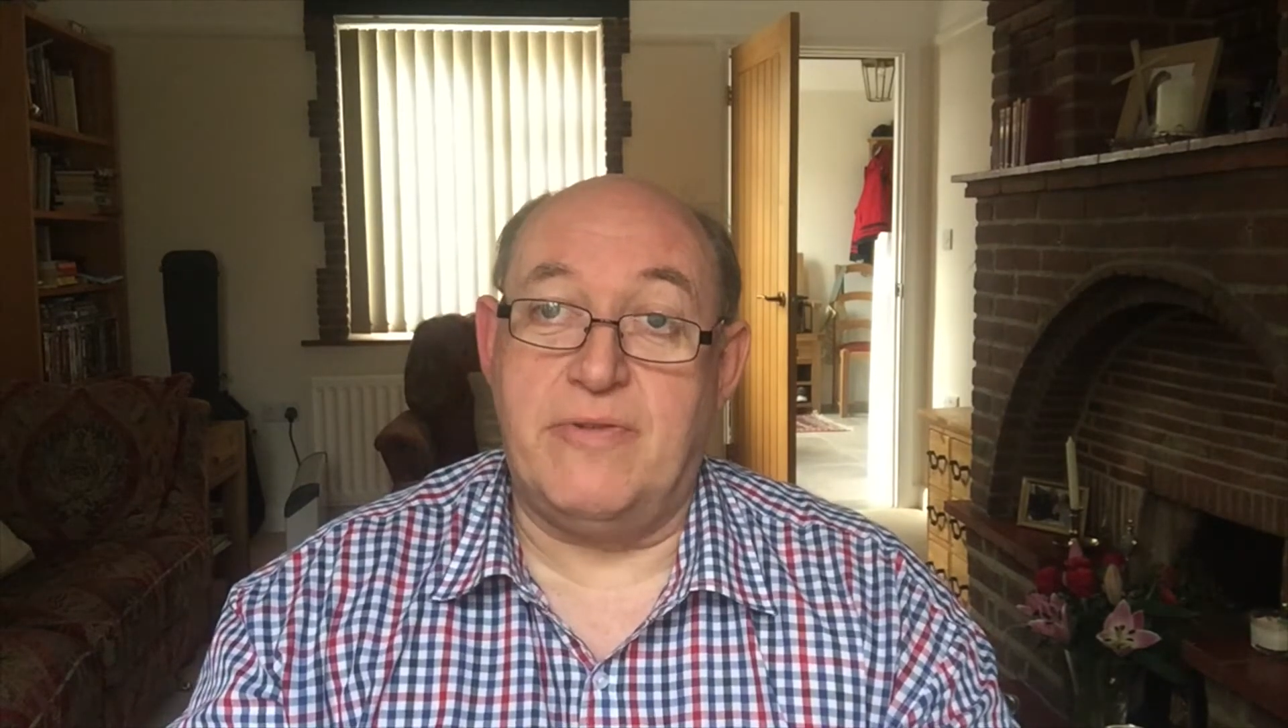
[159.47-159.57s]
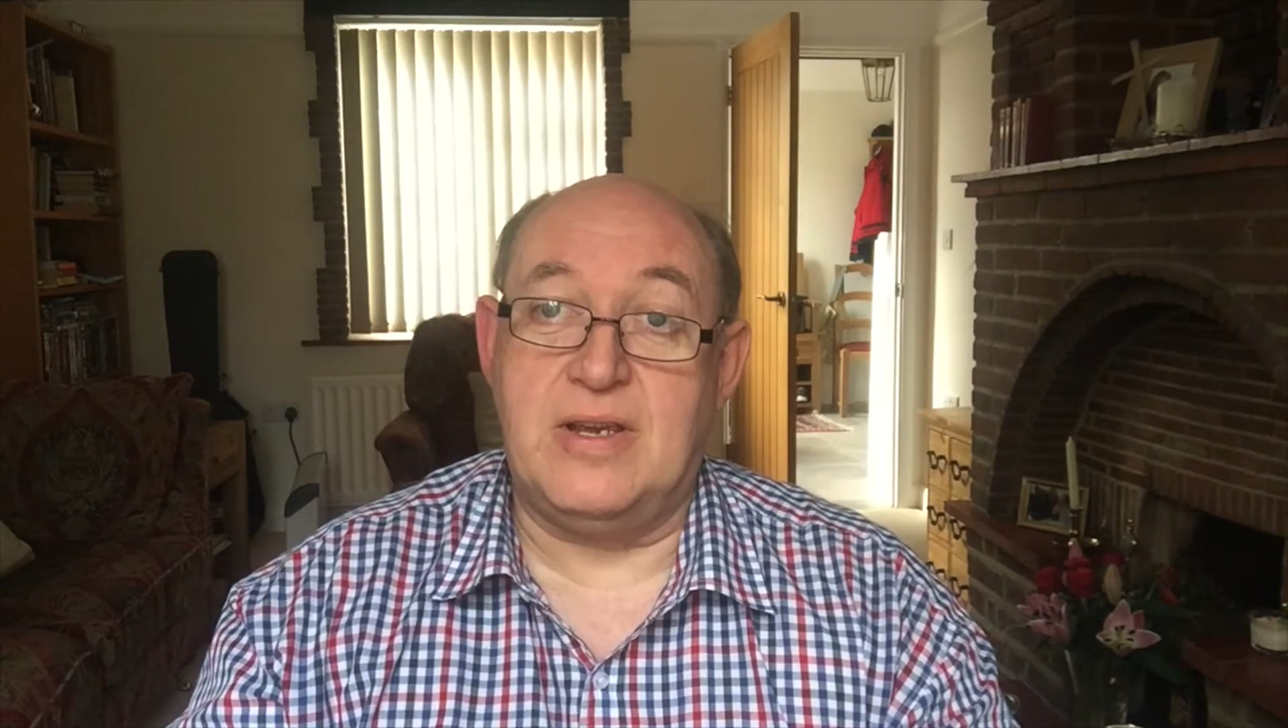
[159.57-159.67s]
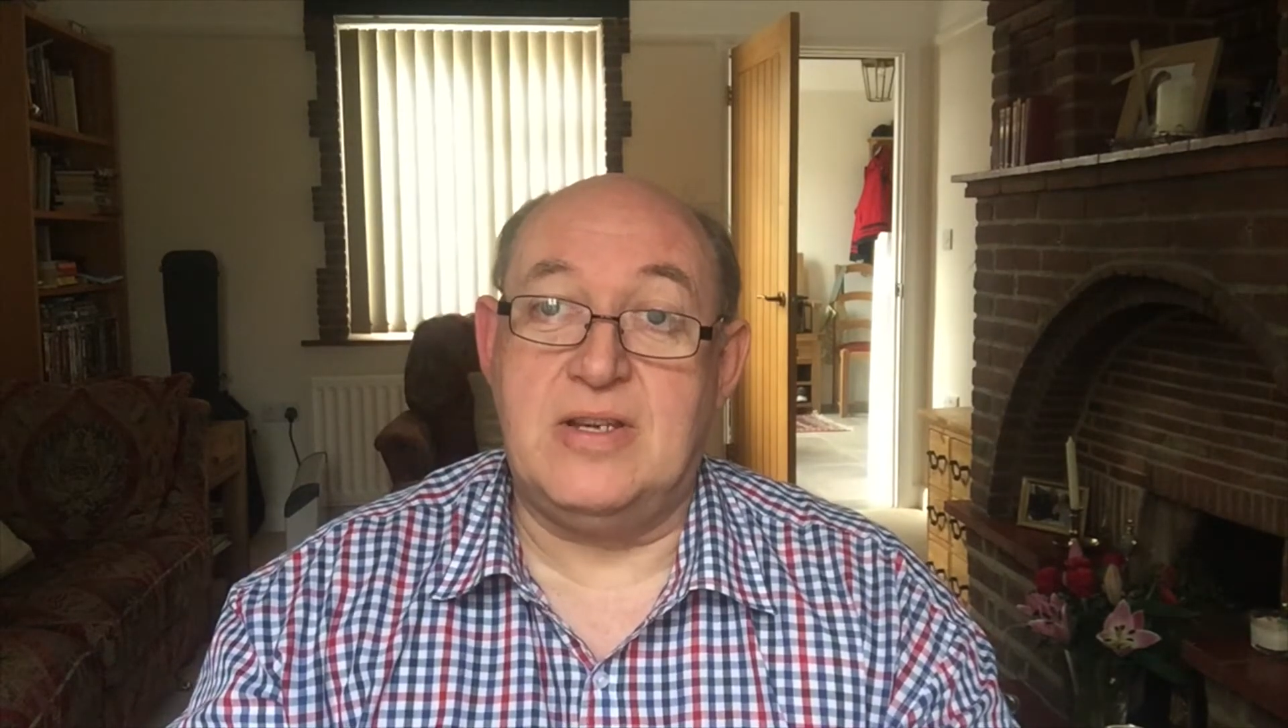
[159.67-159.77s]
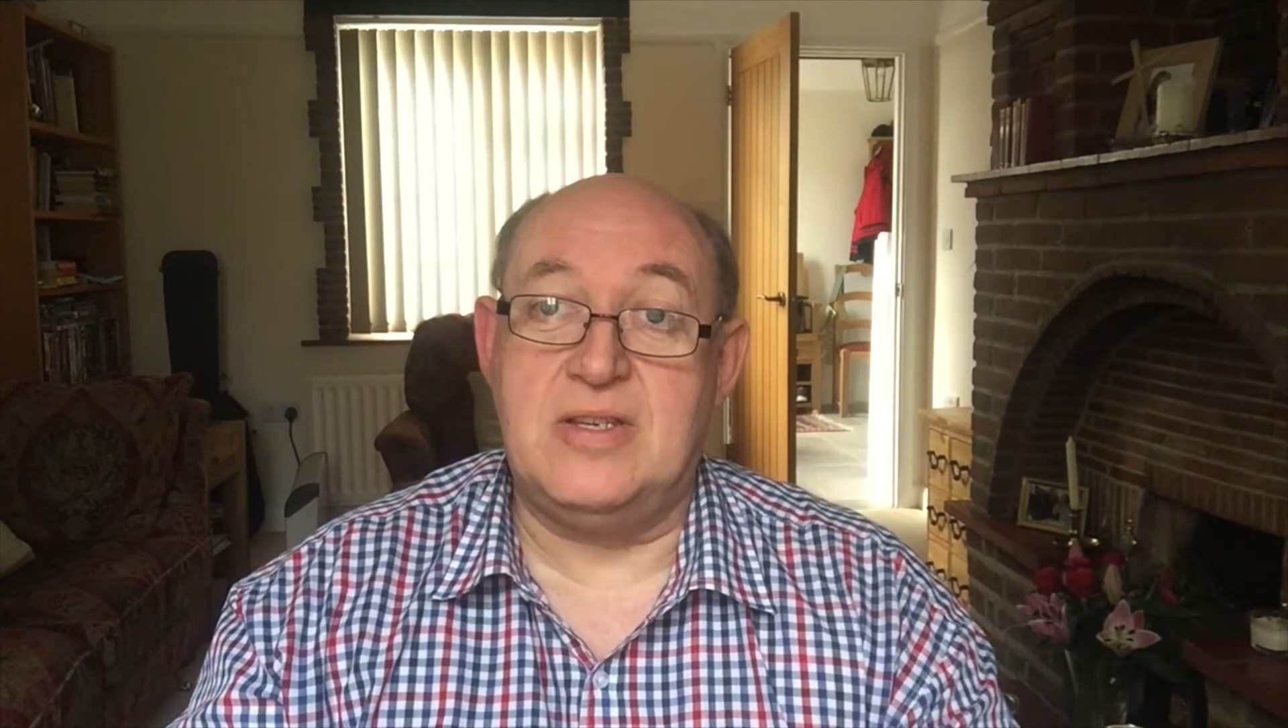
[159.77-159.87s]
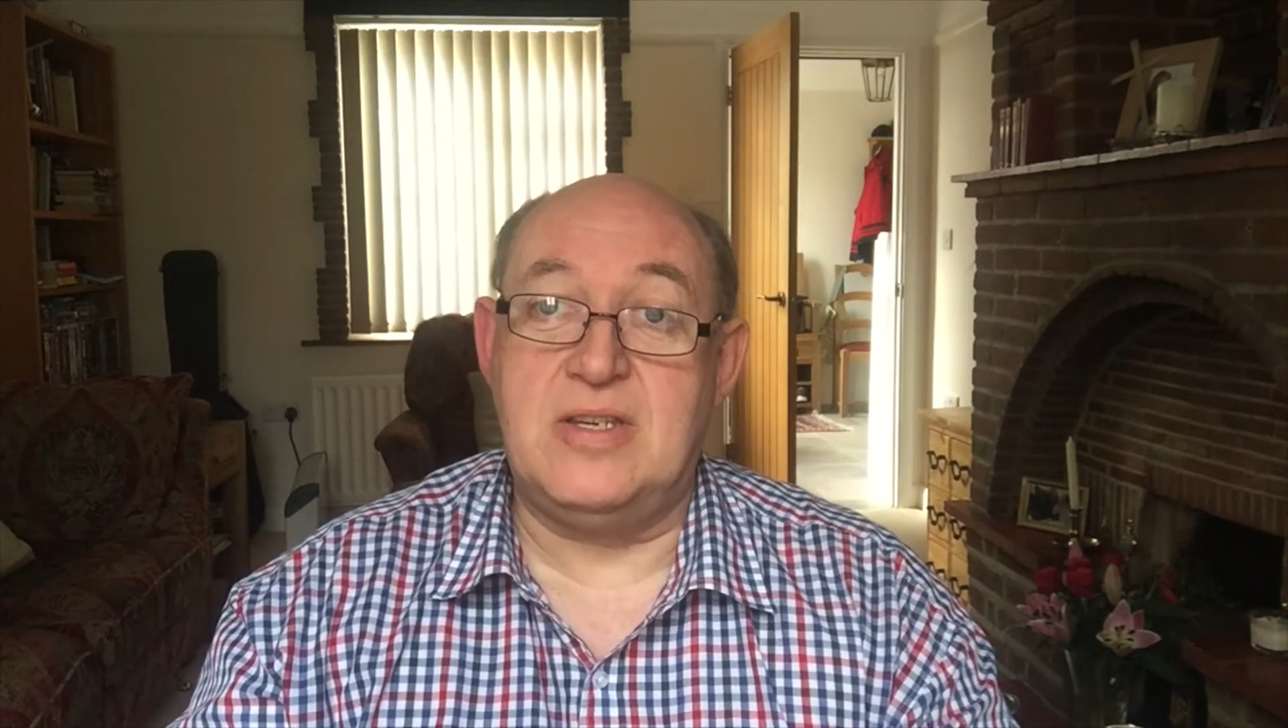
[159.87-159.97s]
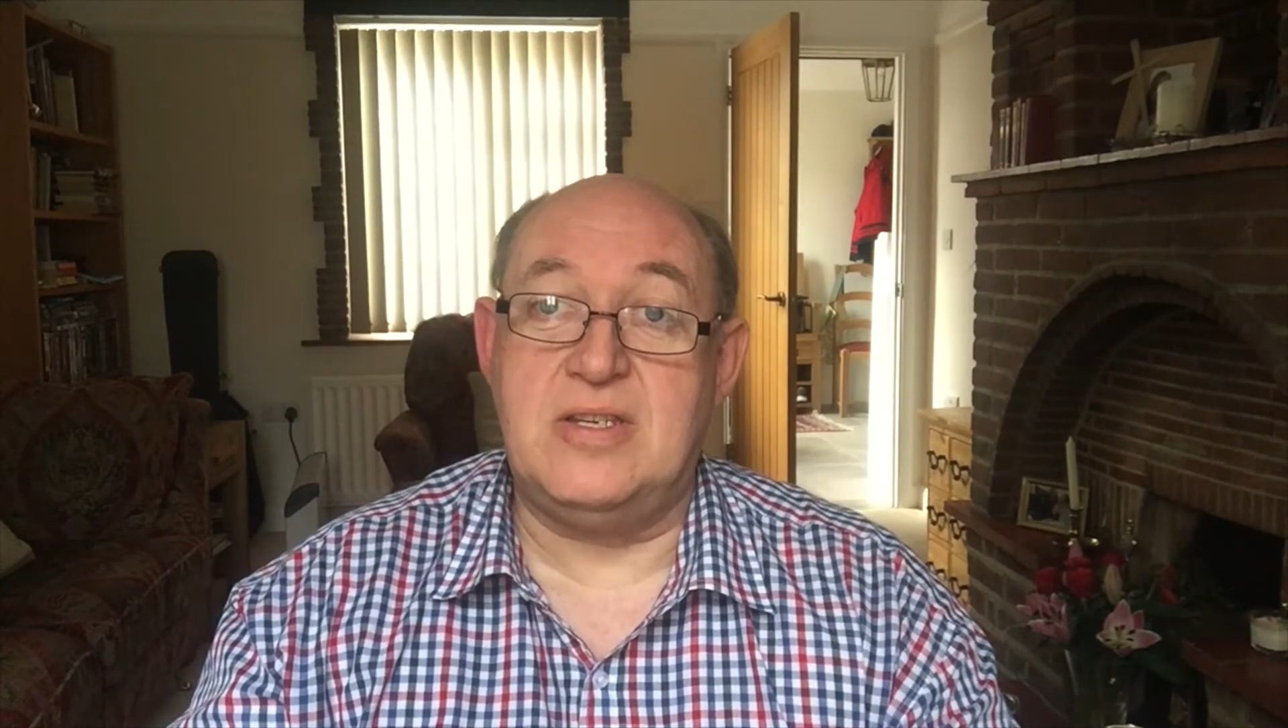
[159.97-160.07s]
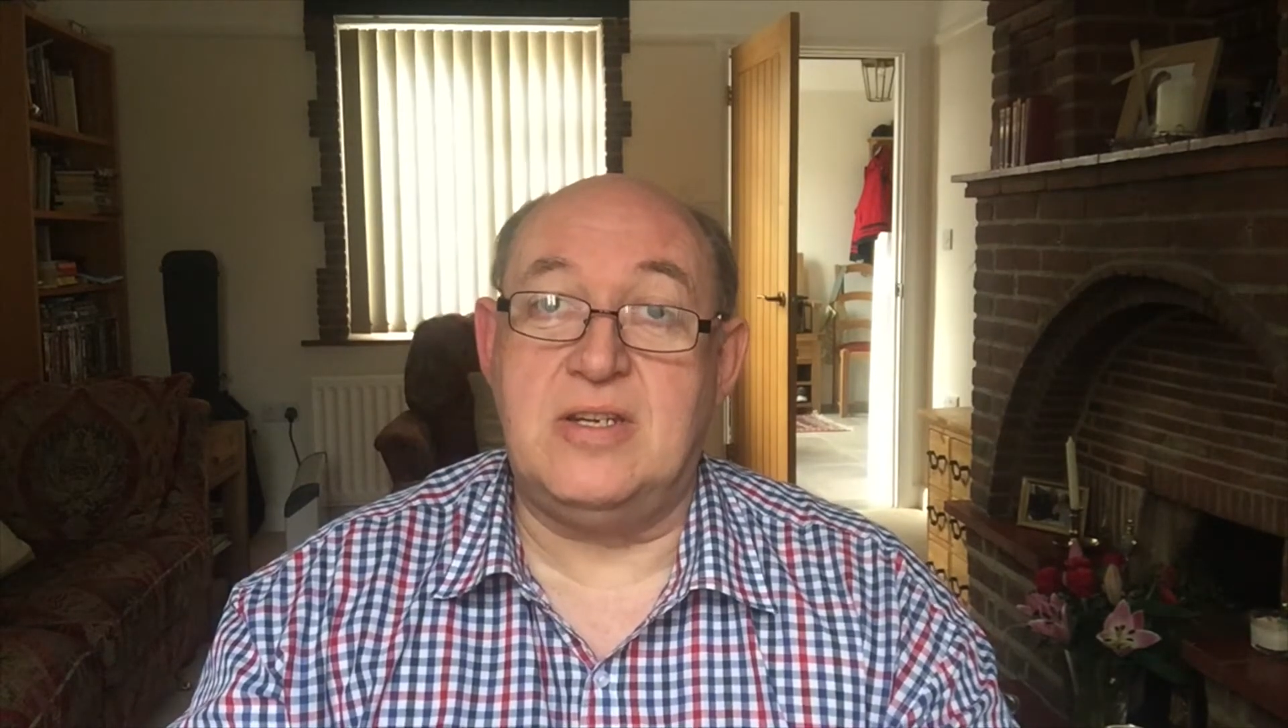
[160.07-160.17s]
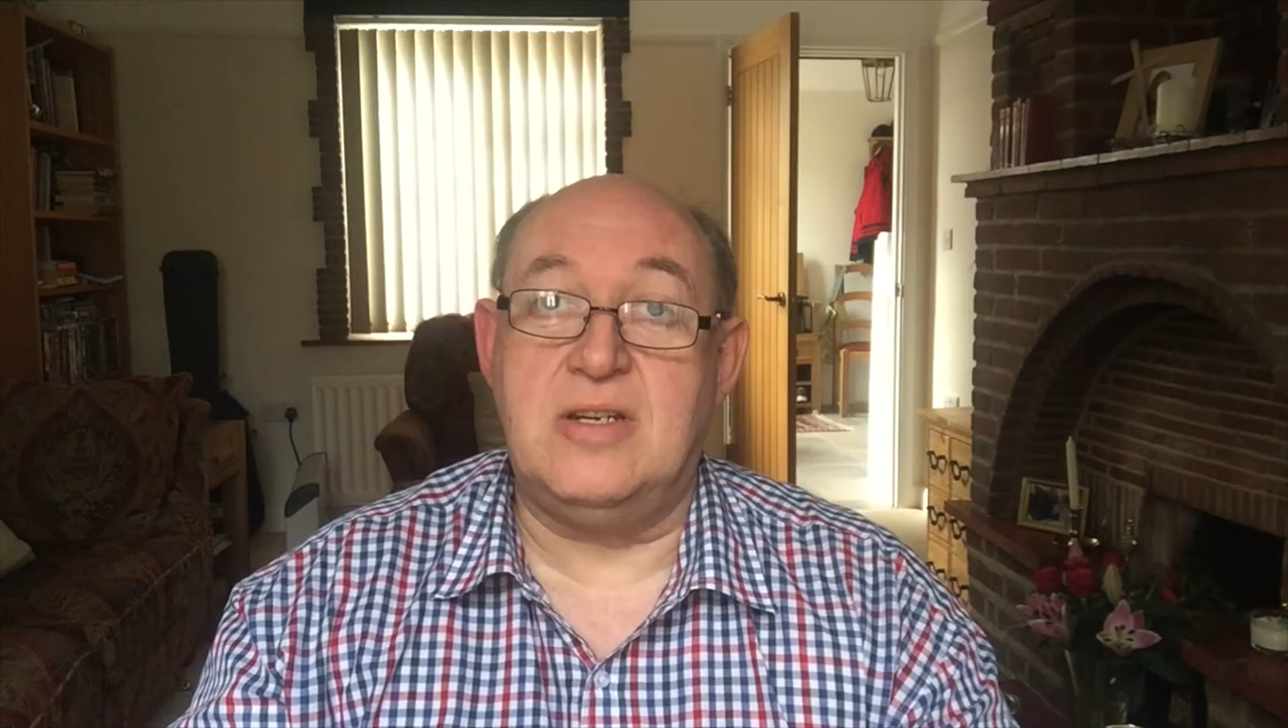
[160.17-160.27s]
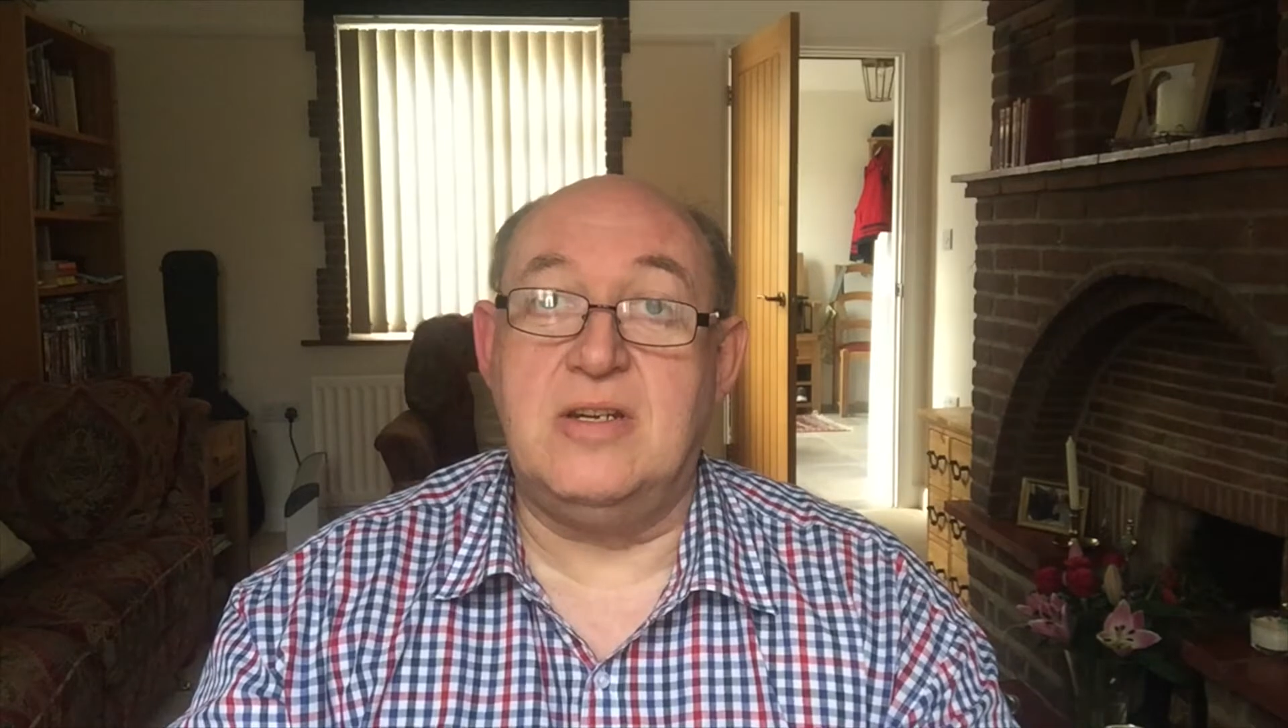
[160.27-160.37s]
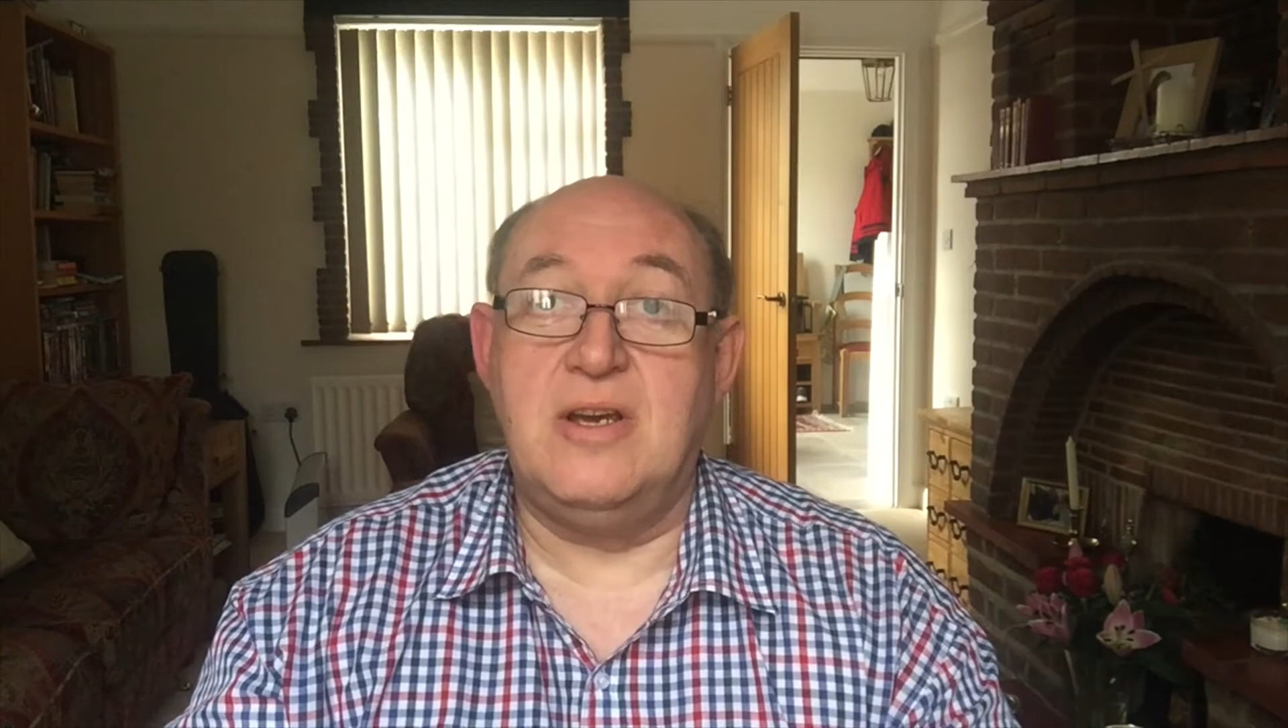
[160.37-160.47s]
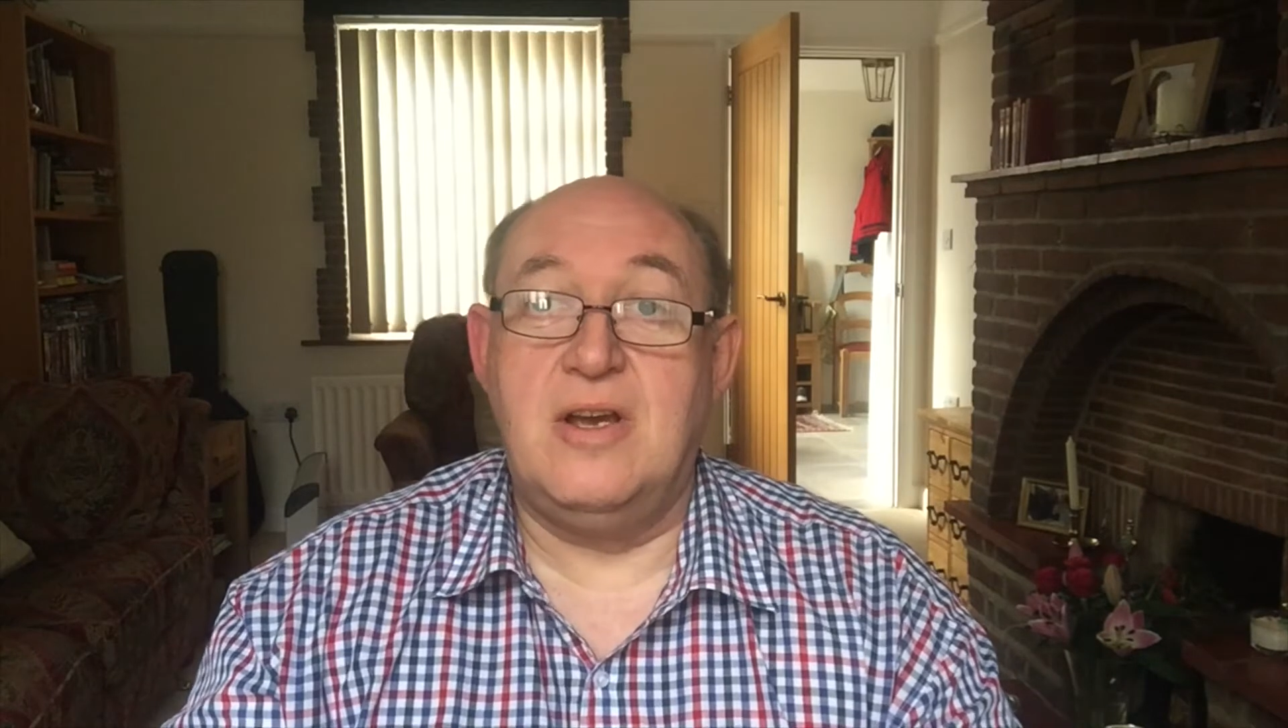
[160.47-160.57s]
existed